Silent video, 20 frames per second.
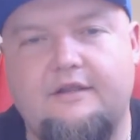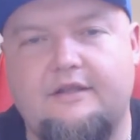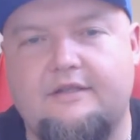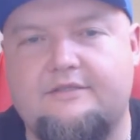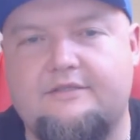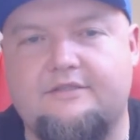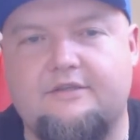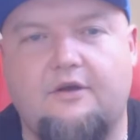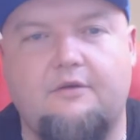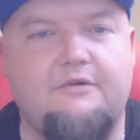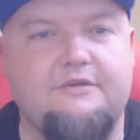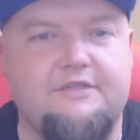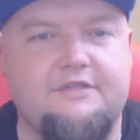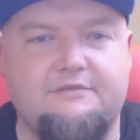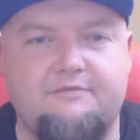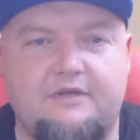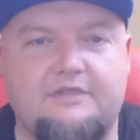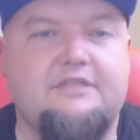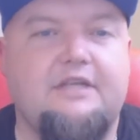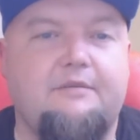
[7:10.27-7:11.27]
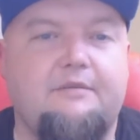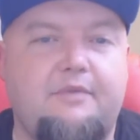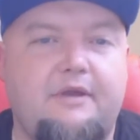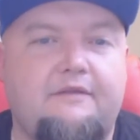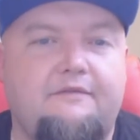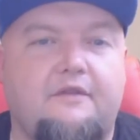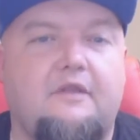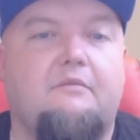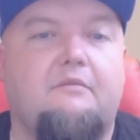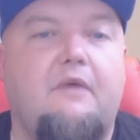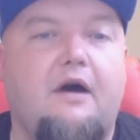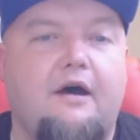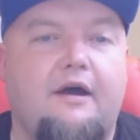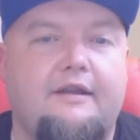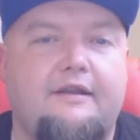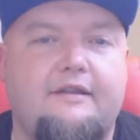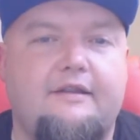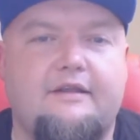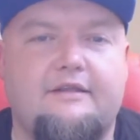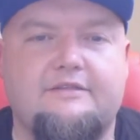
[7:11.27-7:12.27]
it's almost as much as I paid for the mod,
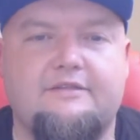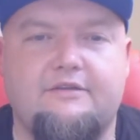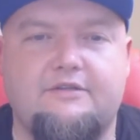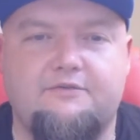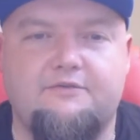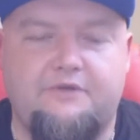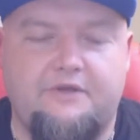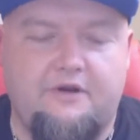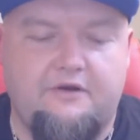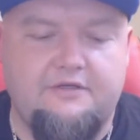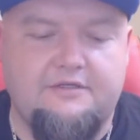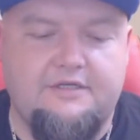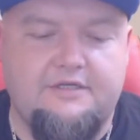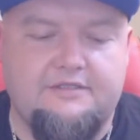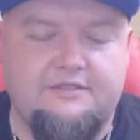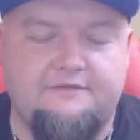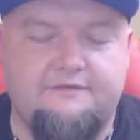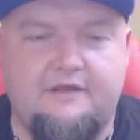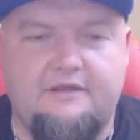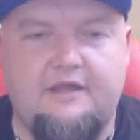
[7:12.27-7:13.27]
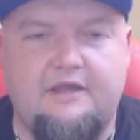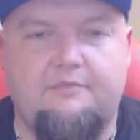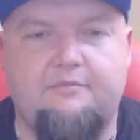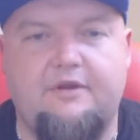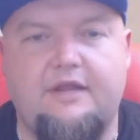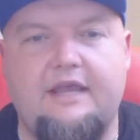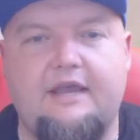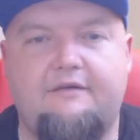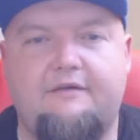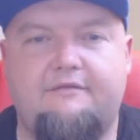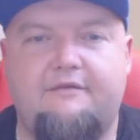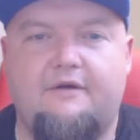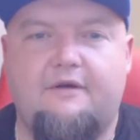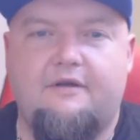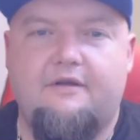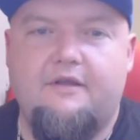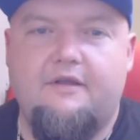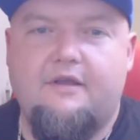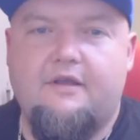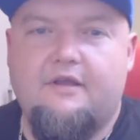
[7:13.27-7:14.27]
and so it's really hard to justify that. But I have
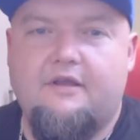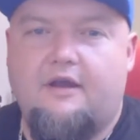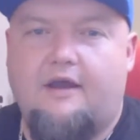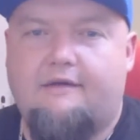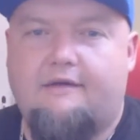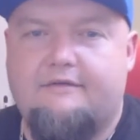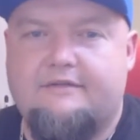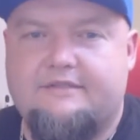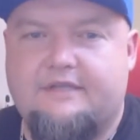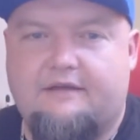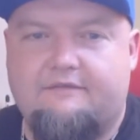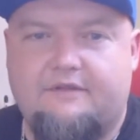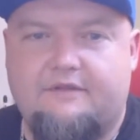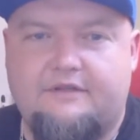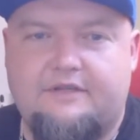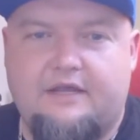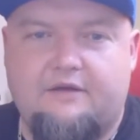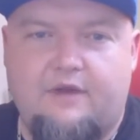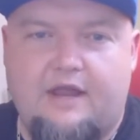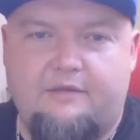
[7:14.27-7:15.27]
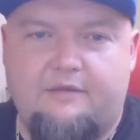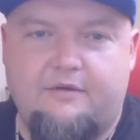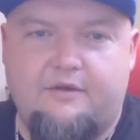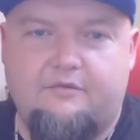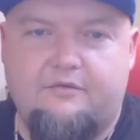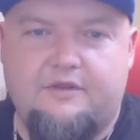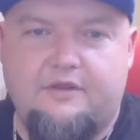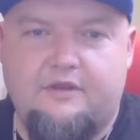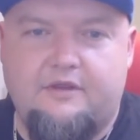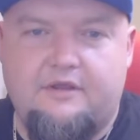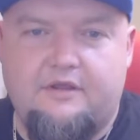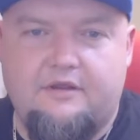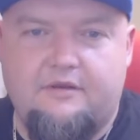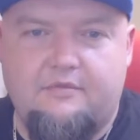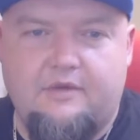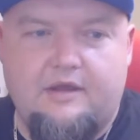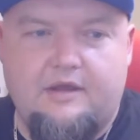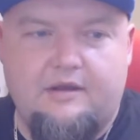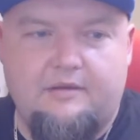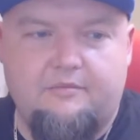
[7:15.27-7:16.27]
obviously I have the Dead Rabbit with the
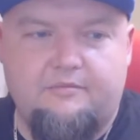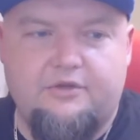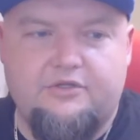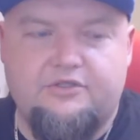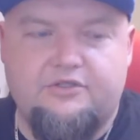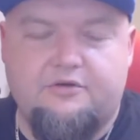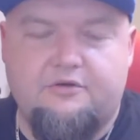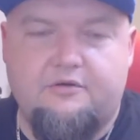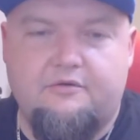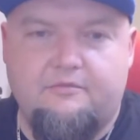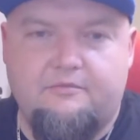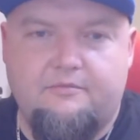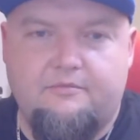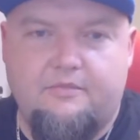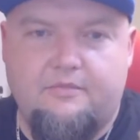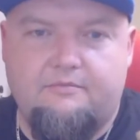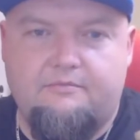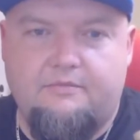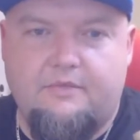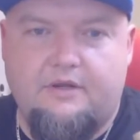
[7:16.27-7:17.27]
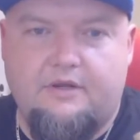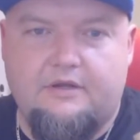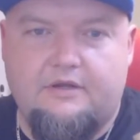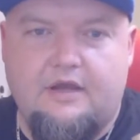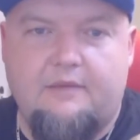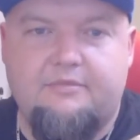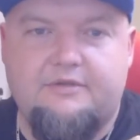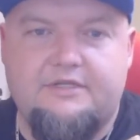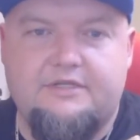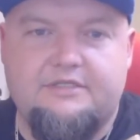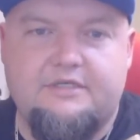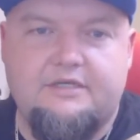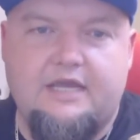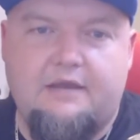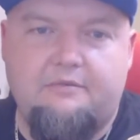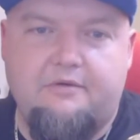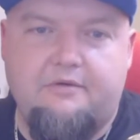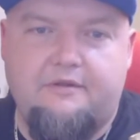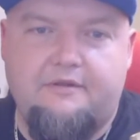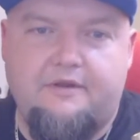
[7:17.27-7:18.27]
Butcher competition
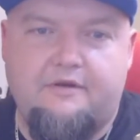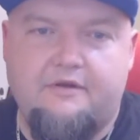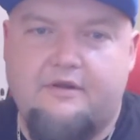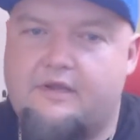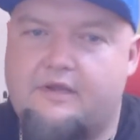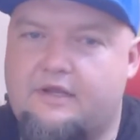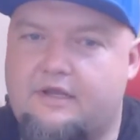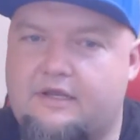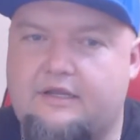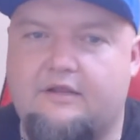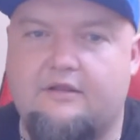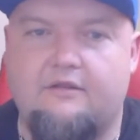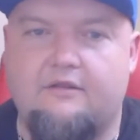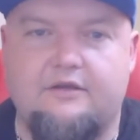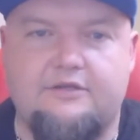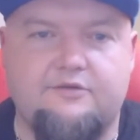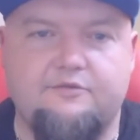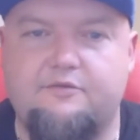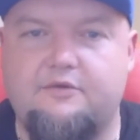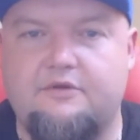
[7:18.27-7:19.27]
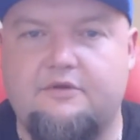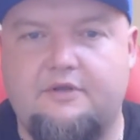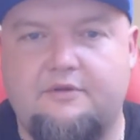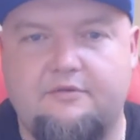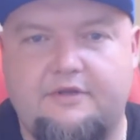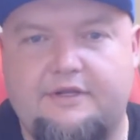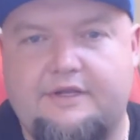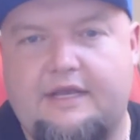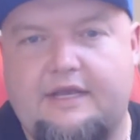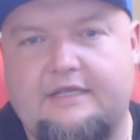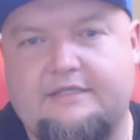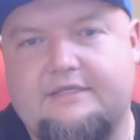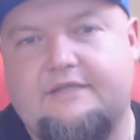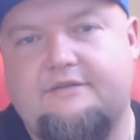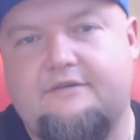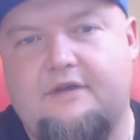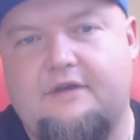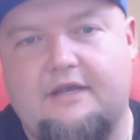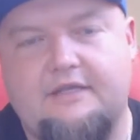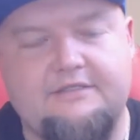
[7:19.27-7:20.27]
cap on there, and it looks really, really nice,
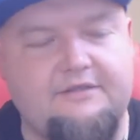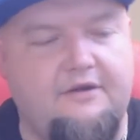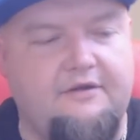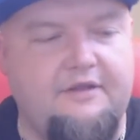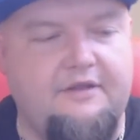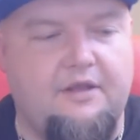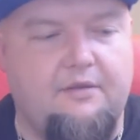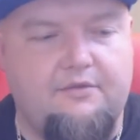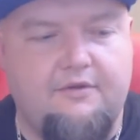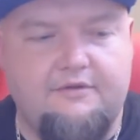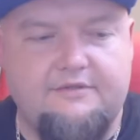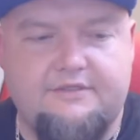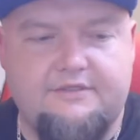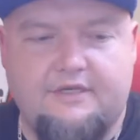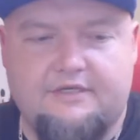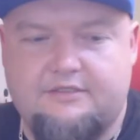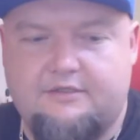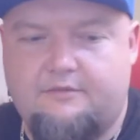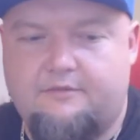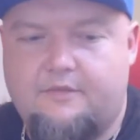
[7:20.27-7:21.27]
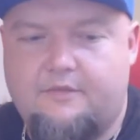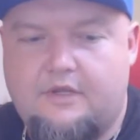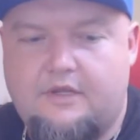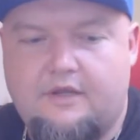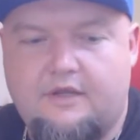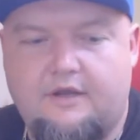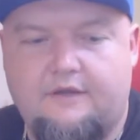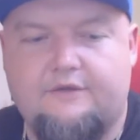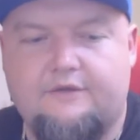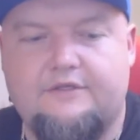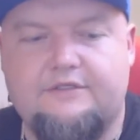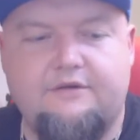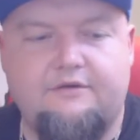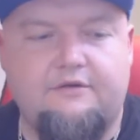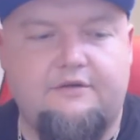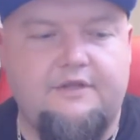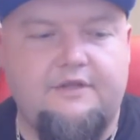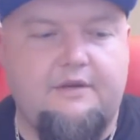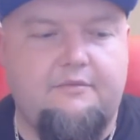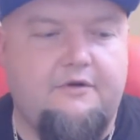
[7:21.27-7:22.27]
as you guys saw in the up close section. The
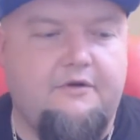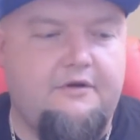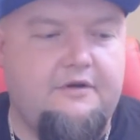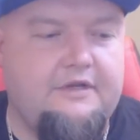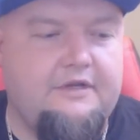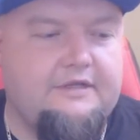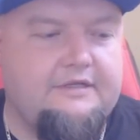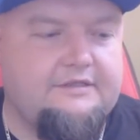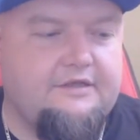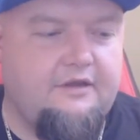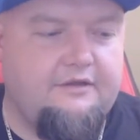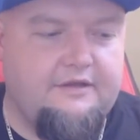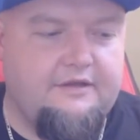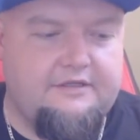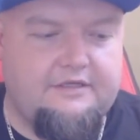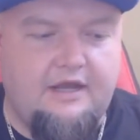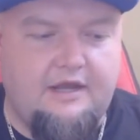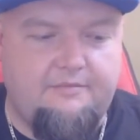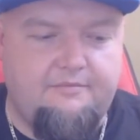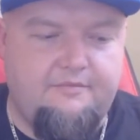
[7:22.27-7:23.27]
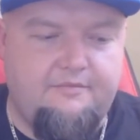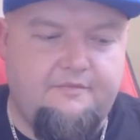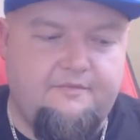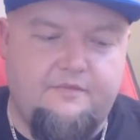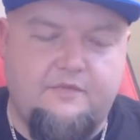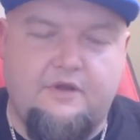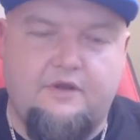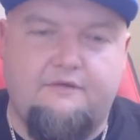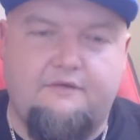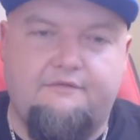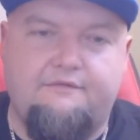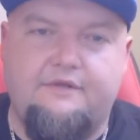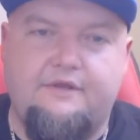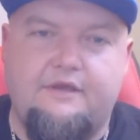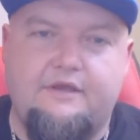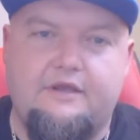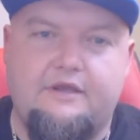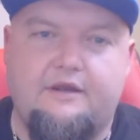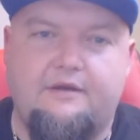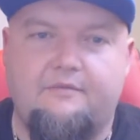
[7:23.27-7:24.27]
serial number is on the top of
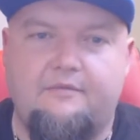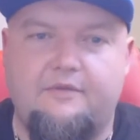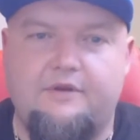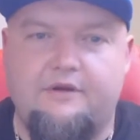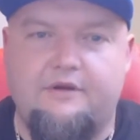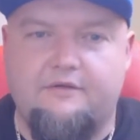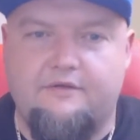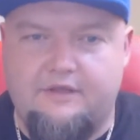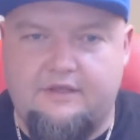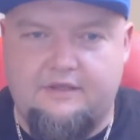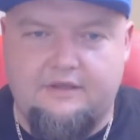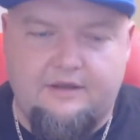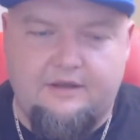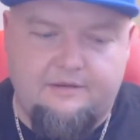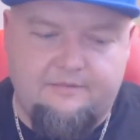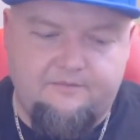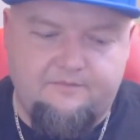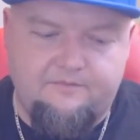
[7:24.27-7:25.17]
the near the